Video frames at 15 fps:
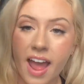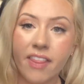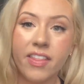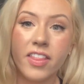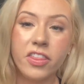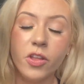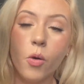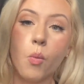And
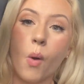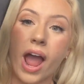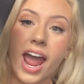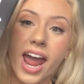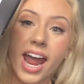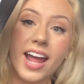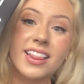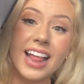then the
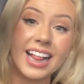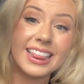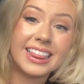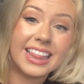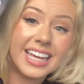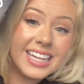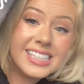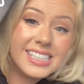way that
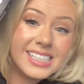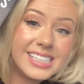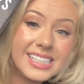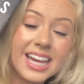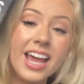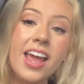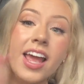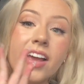this
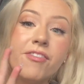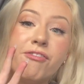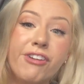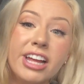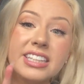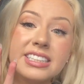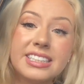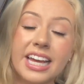
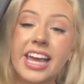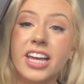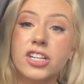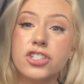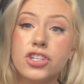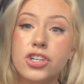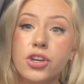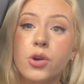fits
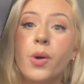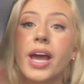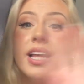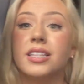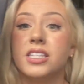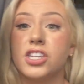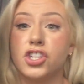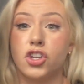into
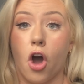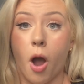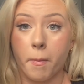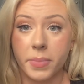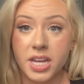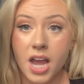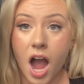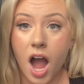
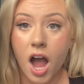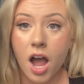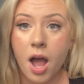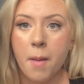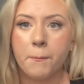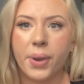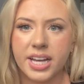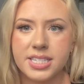Insomnia
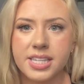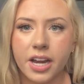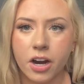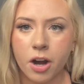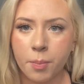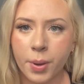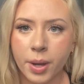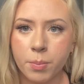by
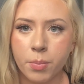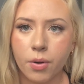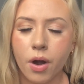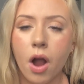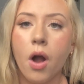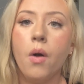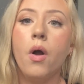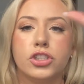Sarah
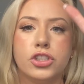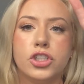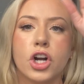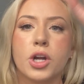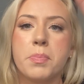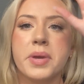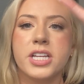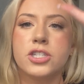Pinborough
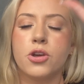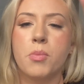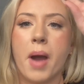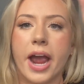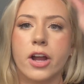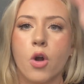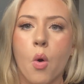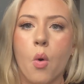shook me to
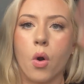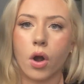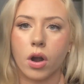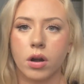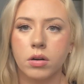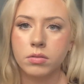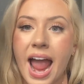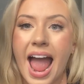my core.
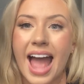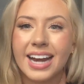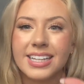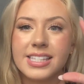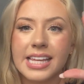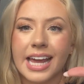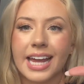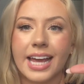And
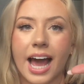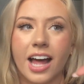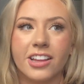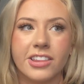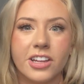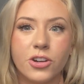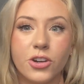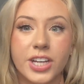it's like a
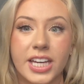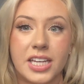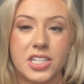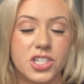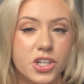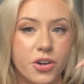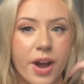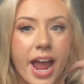little
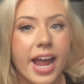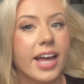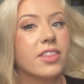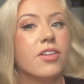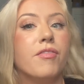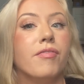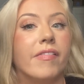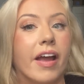Easter egg at
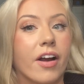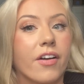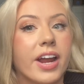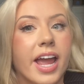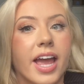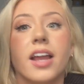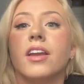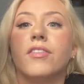the very
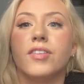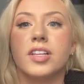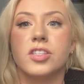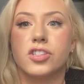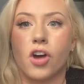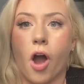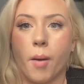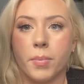end of
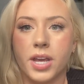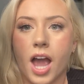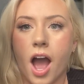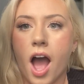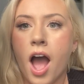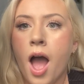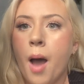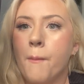
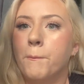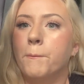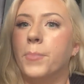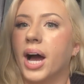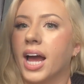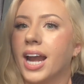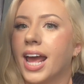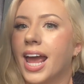Insomnia,
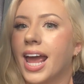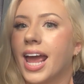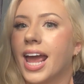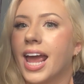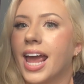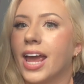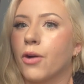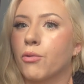but
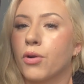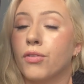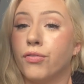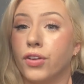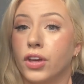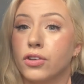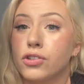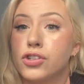it
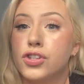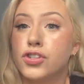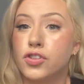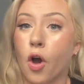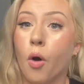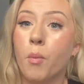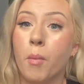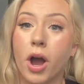reveals
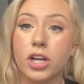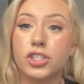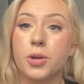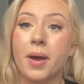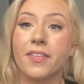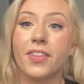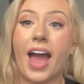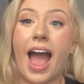so much
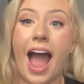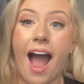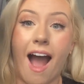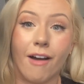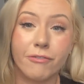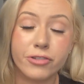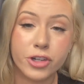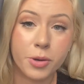about the
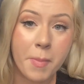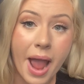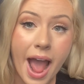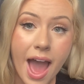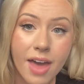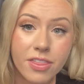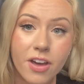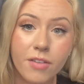
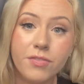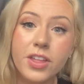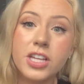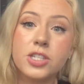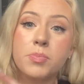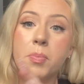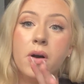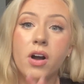aftermath of
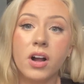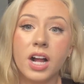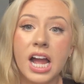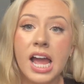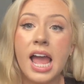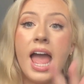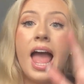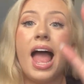this book
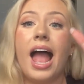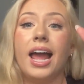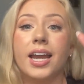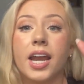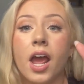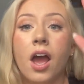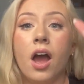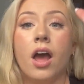
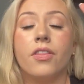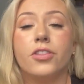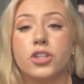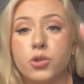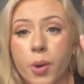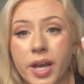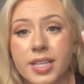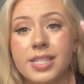and the
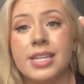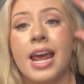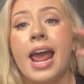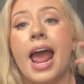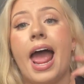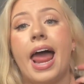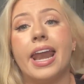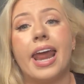twist
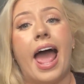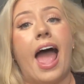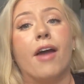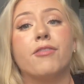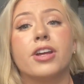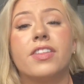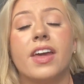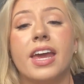and
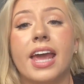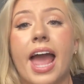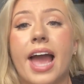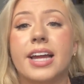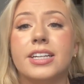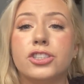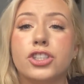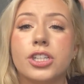everything,
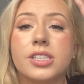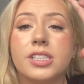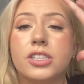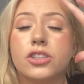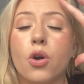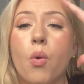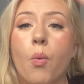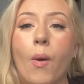and just
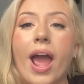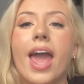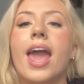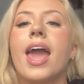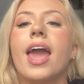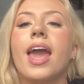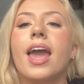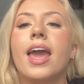the
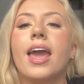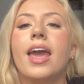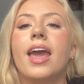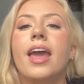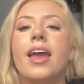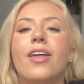way